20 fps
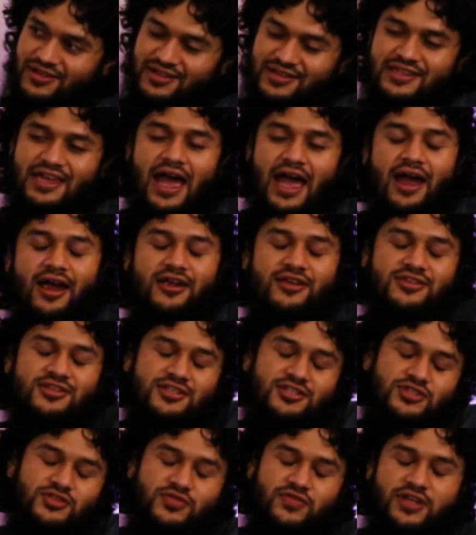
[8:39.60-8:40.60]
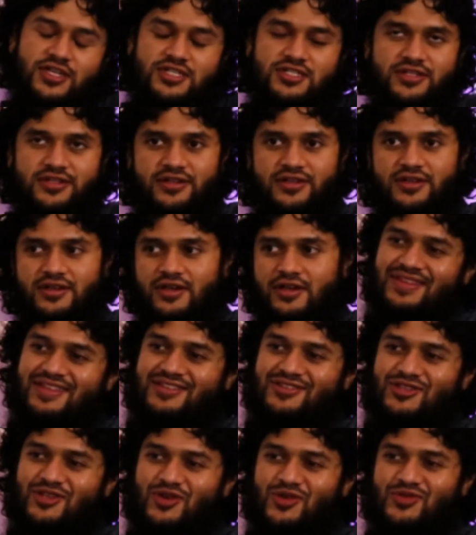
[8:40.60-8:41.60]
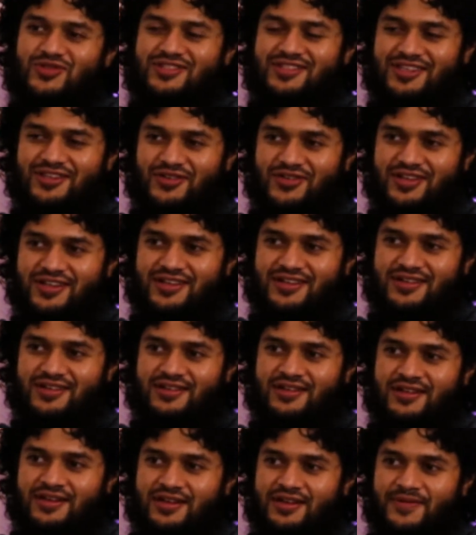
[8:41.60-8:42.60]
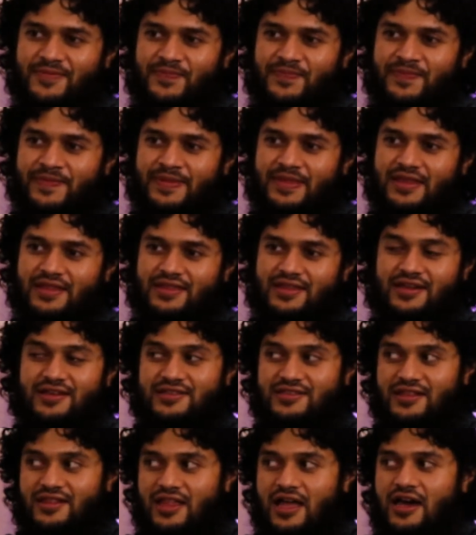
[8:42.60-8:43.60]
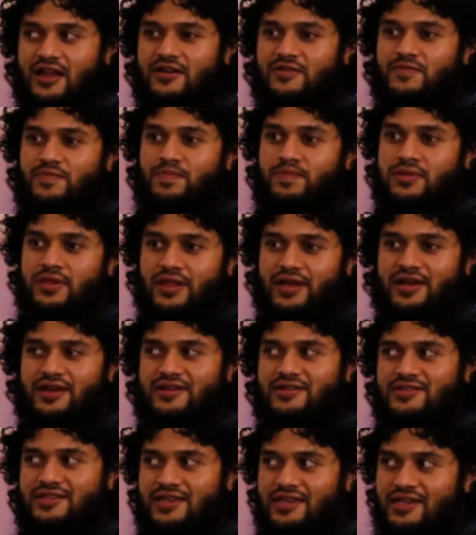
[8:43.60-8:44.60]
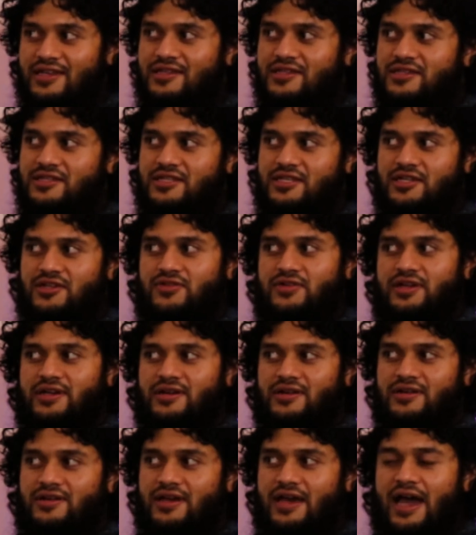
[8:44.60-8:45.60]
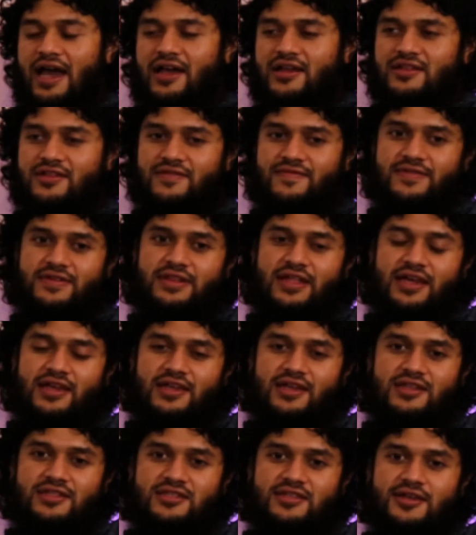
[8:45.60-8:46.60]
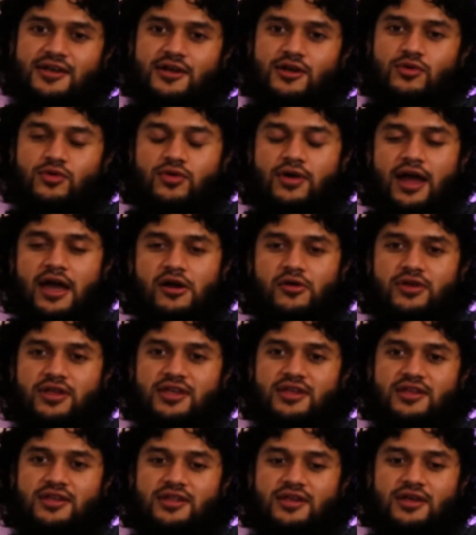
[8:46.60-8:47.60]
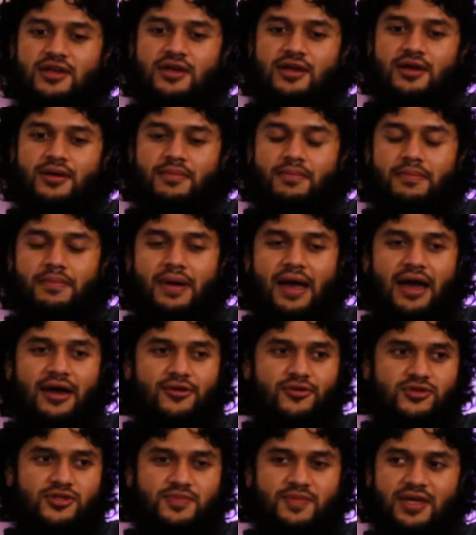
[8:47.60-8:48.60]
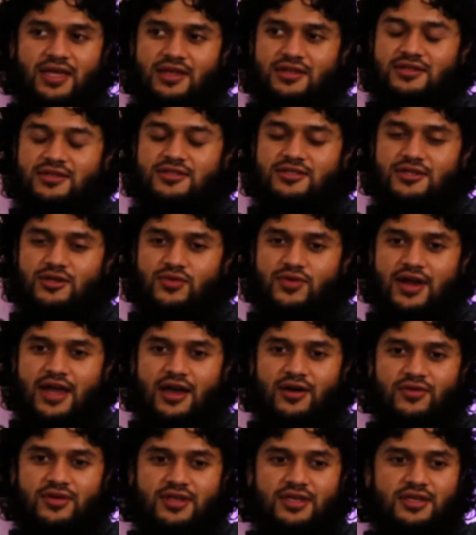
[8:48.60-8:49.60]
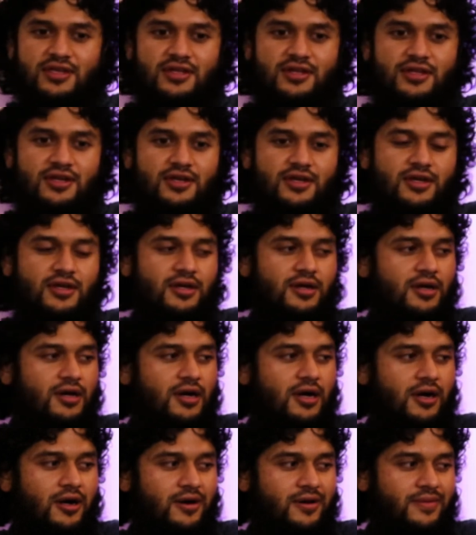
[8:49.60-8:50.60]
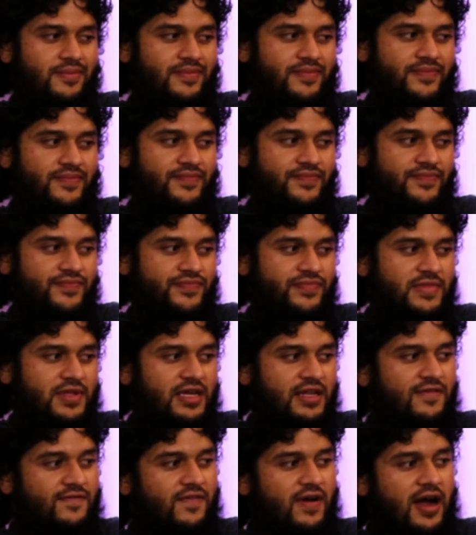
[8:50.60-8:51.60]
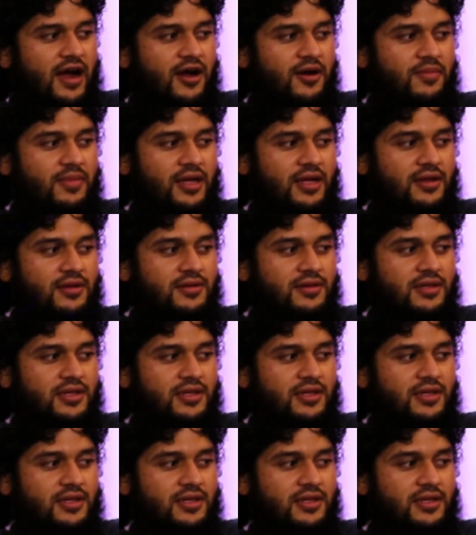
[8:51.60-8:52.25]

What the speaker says: entire situation. So Syria, there's a lot of players in Syria actively. Like it's a crowded battle space. It's a crowded environment.